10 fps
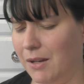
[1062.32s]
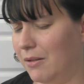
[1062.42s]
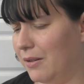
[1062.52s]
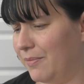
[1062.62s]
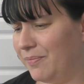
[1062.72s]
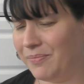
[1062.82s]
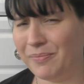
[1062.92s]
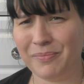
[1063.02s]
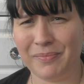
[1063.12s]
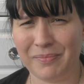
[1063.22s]
oh,
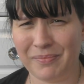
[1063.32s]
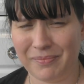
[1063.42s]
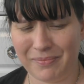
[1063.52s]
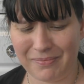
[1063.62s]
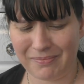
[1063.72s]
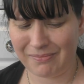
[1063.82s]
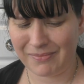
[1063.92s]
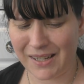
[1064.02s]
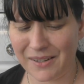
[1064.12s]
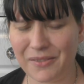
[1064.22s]

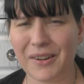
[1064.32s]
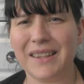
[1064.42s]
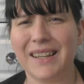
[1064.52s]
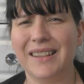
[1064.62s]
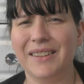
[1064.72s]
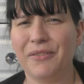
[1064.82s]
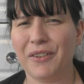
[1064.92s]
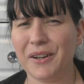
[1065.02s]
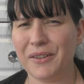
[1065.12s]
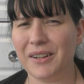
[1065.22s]
Goes right down the
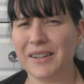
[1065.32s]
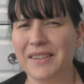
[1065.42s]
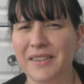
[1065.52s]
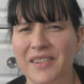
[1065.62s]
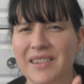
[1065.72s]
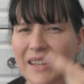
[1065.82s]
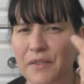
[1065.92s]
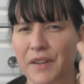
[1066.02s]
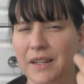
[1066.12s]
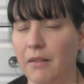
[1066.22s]
throat. Like as you
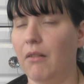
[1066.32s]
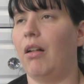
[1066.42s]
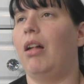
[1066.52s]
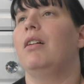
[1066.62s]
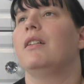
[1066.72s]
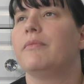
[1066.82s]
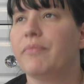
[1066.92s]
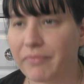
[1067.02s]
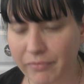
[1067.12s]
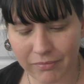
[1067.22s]
sniff in, it's like, oh,
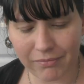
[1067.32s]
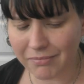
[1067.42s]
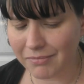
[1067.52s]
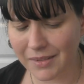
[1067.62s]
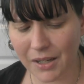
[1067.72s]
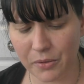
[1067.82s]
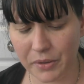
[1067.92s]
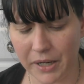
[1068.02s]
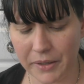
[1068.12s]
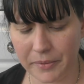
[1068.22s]
oh,
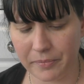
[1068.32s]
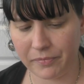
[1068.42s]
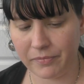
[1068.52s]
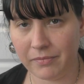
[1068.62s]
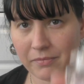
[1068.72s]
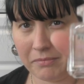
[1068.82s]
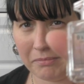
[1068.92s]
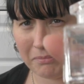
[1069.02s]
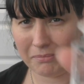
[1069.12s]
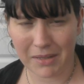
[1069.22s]
no,
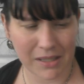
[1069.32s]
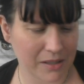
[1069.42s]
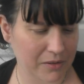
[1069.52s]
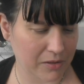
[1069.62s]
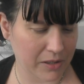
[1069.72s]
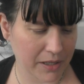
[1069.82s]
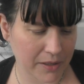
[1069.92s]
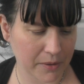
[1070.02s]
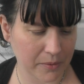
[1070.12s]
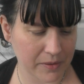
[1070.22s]
I don't like
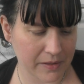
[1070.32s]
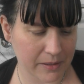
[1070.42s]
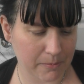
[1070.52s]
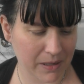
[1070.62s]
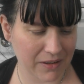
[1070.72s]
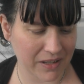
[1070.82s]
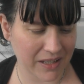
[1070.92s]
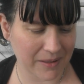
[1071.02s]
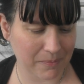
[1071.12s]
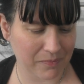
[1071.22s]
you. What is this
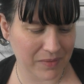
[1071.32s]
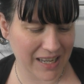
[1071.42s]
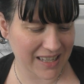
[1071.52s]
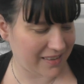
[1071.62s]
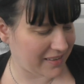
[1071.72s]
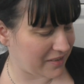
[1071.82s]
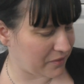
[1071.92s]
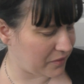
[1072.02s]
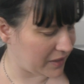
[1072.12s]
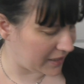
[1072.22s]
berry, cassis,
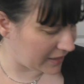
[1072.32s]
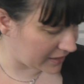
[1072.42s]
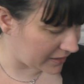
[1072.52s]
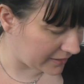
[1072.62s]
and fig? That can